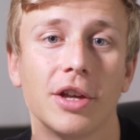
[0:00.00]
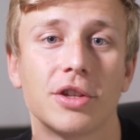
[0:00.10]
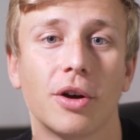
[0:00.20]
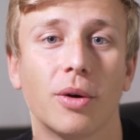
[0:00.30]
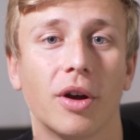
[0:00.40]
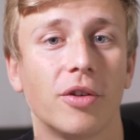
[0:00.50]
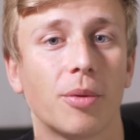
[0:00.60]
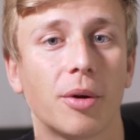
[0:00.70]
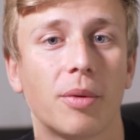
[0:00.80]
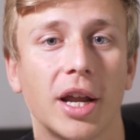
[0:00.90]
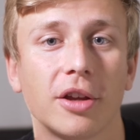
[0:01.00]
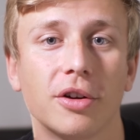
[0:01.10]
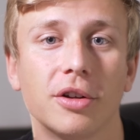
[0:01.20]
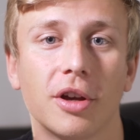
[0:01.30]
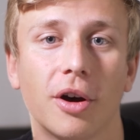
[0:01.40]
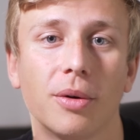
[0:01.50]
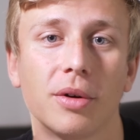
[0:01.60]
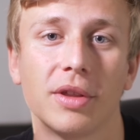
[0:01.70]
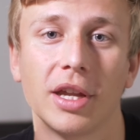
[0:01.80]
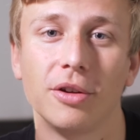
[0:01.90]
So if you wanna write good
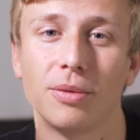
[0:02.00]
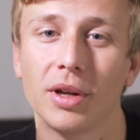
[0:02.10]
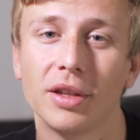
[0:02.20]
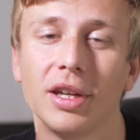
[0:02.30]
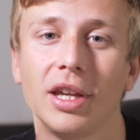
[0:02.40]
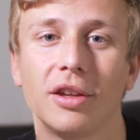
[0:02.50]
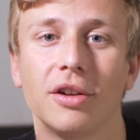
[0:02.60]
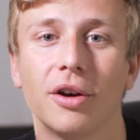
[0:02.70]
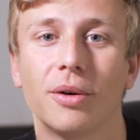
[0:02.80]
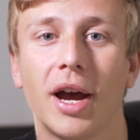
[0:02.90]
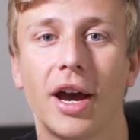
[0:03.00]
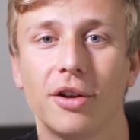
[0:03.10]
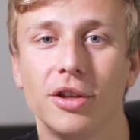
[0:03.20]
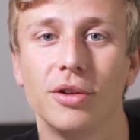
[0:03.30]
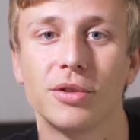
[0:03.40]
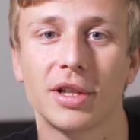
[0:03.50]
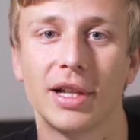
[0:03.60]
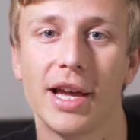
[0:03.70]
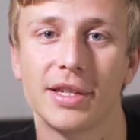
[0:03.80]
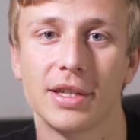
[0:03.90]
code, then you really need to know how to use
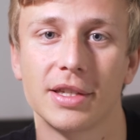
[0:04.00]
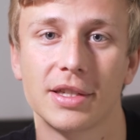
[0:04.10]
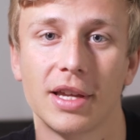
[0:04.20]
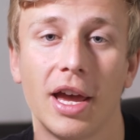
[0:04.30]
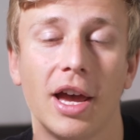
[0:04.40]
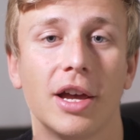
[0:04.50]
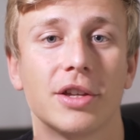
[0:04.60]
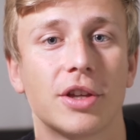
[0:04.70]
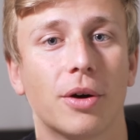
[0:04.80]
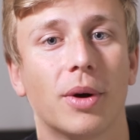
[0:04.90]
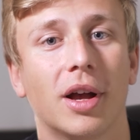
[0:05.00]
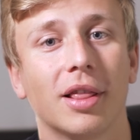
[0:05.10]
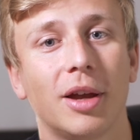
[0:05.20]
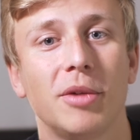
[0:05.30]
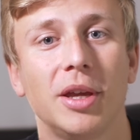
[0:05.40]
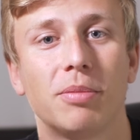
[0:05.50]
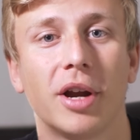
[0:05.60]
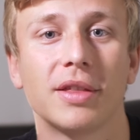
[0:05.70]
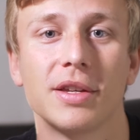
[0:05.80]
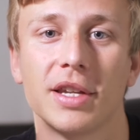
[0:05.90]
classes. So let me
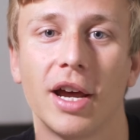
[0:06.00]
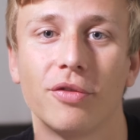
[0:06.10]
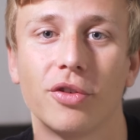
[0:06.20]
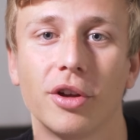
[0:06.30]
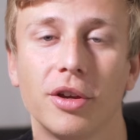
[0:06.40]
break this down for